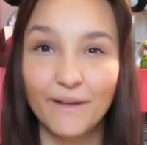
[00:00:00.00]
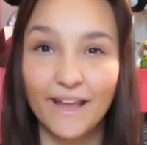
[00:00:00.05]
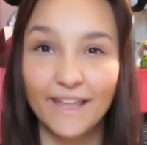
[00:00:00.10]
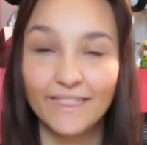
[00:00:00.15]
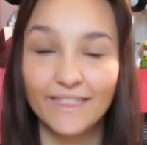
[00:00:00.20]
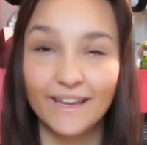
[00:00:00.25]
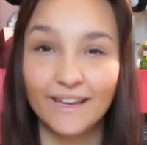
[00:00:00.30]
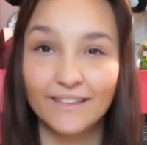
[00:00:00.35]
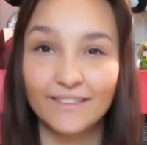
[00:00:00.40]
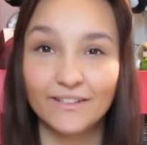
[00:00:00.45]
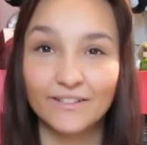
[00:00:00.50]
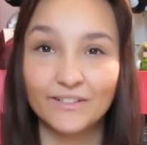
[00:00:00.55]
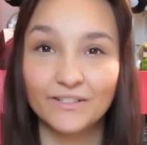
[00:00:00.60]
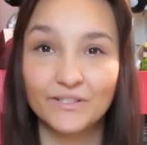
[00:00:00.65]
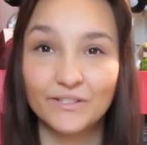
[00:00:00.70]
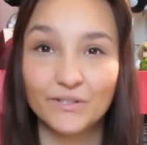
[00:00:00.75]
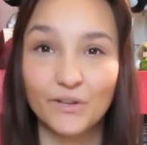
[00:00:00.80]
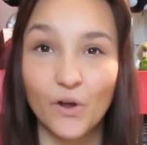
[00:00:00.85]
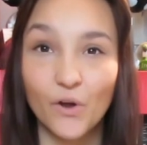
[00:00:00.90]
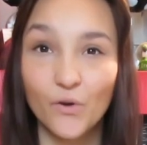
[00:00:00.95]
I think they're
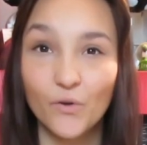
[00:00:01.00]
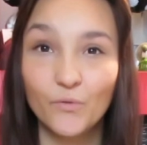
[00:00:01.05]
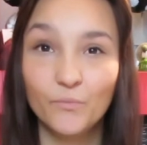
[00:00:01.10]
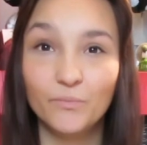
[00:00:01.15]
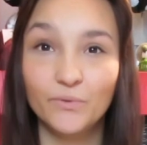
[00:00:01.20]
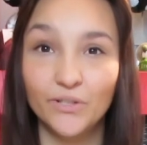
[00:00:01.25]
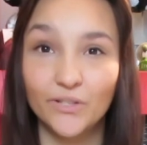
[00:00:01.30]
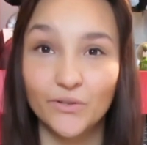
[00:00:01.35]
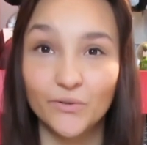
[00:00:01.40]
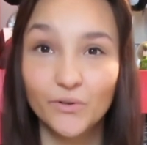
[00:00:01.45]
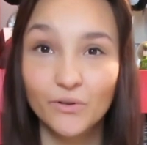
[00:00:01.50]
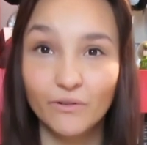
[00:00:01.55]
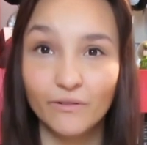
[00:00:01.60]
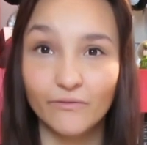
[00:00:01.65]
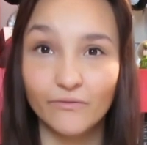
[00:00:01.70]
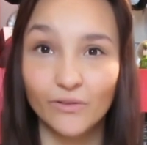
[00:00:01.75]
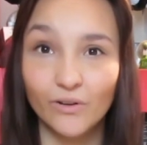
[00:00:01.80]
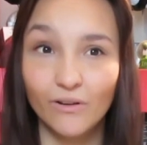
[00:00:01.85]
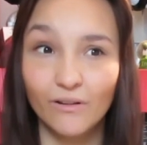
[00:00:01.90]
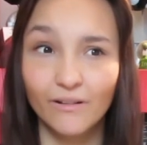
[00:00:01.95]
so
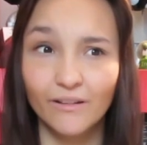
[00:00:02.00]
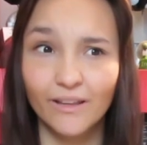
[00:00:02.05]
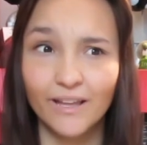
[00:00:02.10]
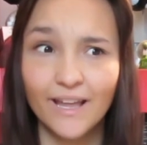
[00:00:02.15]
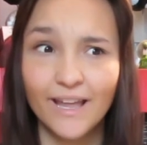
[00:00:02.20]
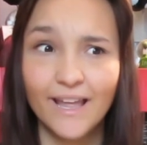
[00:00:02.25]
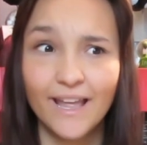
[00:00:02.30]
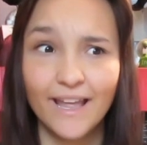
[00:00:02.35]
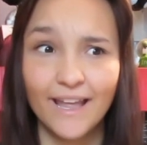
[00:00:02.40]
beautiful.